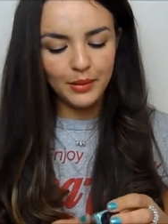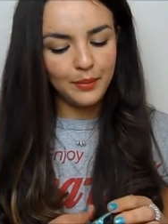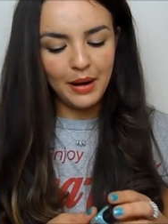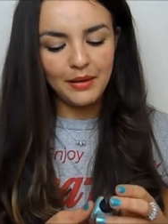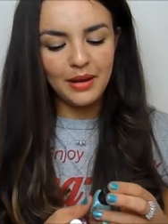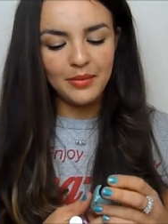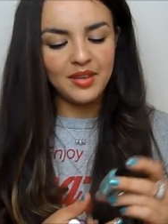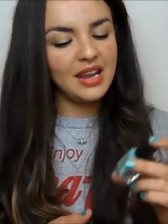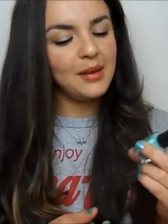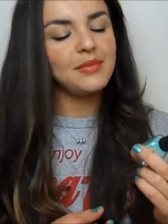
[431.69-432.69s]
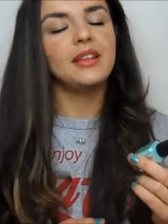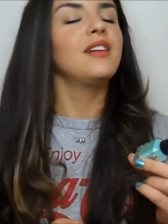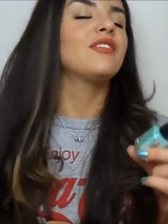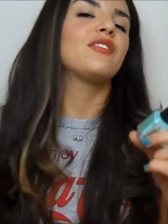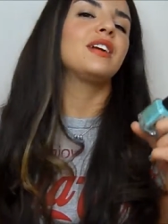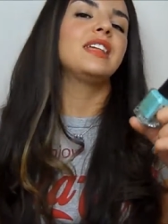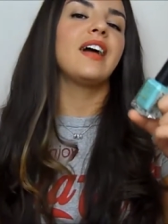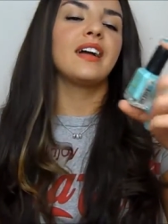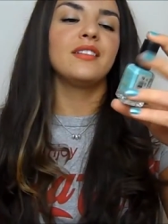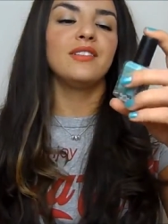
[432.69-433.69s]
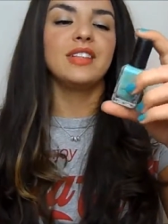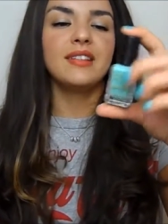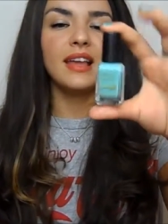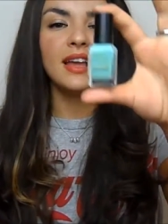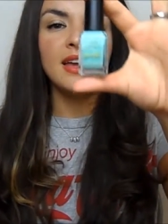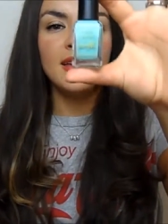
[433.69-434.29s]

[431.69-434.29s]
but Barry M, the names are never really that convincing.